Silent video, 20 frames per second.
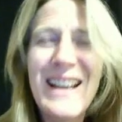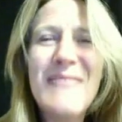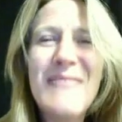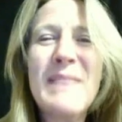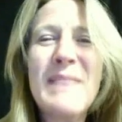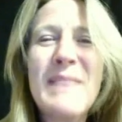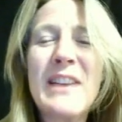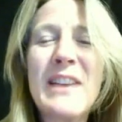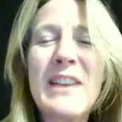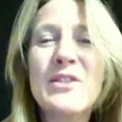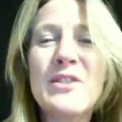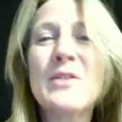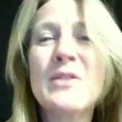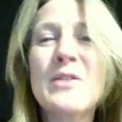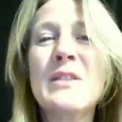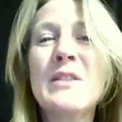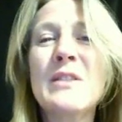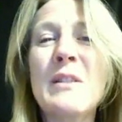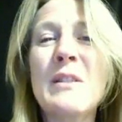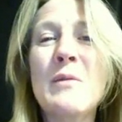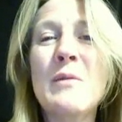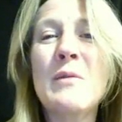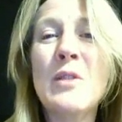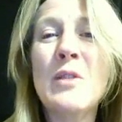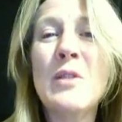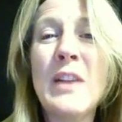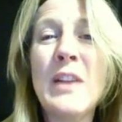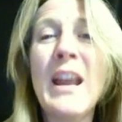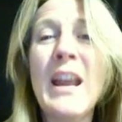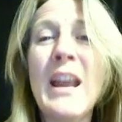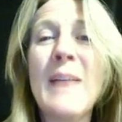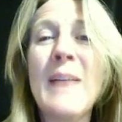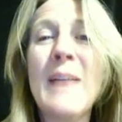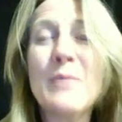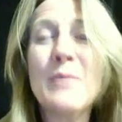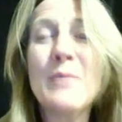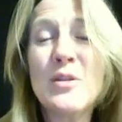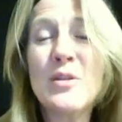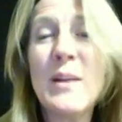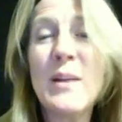because you're looking at
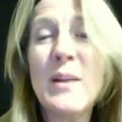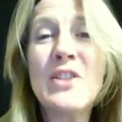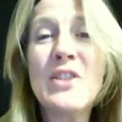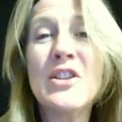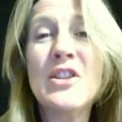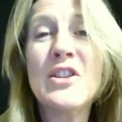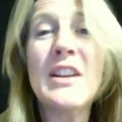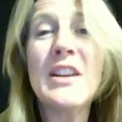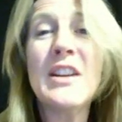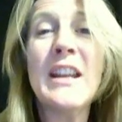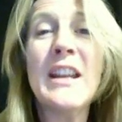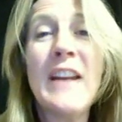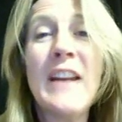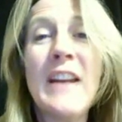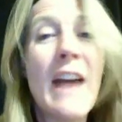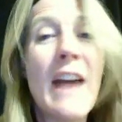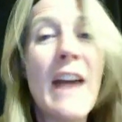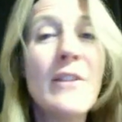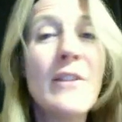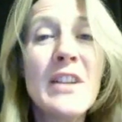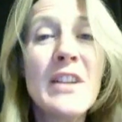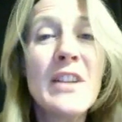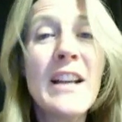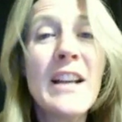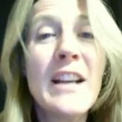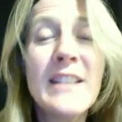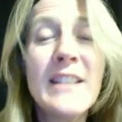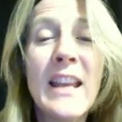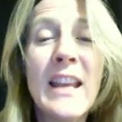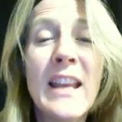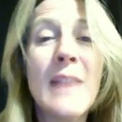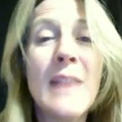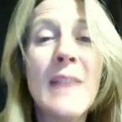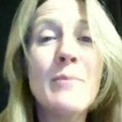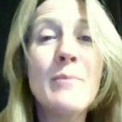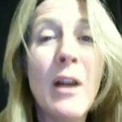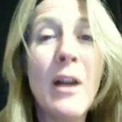persuasion in advertising and